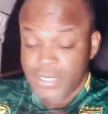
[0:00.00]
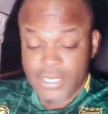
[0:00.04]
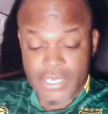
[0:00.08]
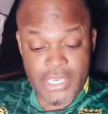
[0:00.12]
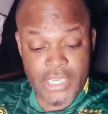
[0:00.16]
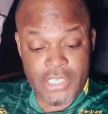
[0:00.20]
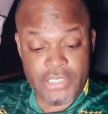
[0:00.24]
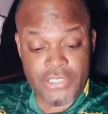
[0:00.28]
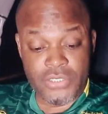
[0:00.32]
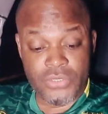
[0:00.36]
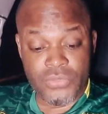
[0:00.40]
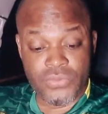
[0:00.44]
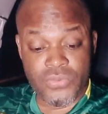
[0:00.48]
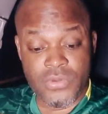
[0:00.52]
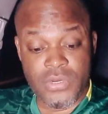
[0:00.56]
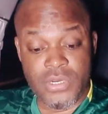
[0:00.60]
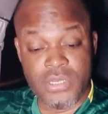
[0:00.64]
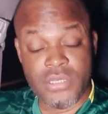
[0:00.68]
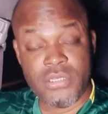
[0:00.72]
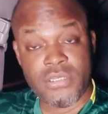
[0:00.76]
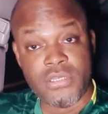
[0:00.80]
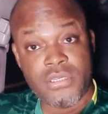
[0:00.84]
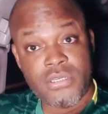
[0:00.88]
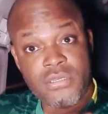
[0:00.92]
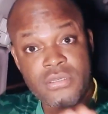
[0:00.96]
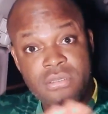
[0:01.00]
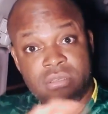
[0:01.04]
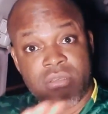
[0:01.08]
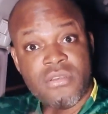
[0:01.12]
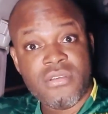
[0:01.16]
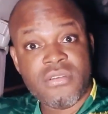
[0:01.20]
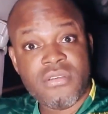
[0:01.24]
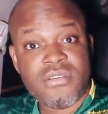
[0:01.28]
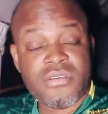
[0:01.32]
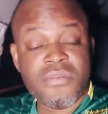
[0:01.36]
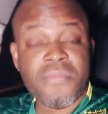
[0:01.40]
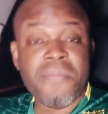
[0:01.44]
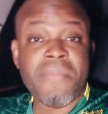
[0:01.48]
He just wants
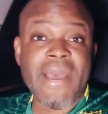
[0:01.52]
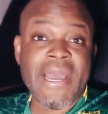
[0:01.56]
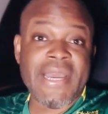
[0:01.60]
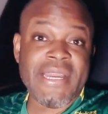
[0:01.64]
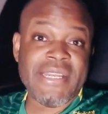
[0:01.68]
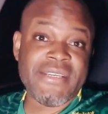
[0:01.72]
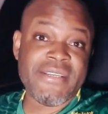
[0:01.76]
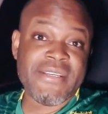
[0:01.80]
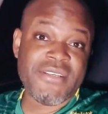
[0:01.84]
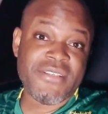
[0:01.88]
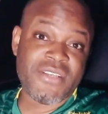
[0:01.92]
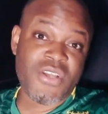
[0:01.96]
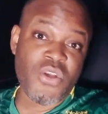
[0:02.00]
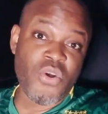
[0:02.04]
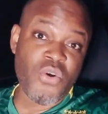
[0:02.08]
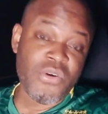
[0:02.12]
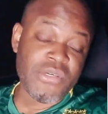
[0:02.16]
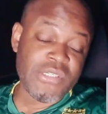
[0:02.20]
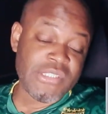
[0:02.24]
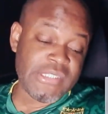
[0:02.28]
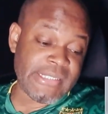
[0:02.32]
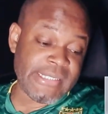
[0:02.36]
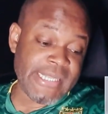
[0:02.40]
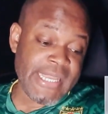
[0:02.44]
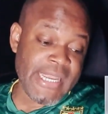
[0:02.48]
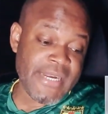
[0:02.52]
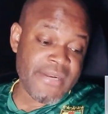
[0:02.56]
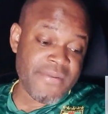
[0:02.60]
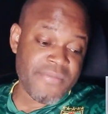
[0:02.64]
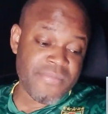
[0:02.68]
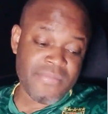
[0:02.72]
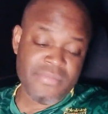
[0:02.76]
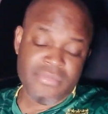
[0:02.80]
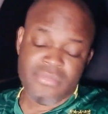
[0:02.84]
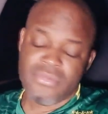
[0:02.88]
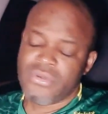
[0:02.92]
somebody else go understand him.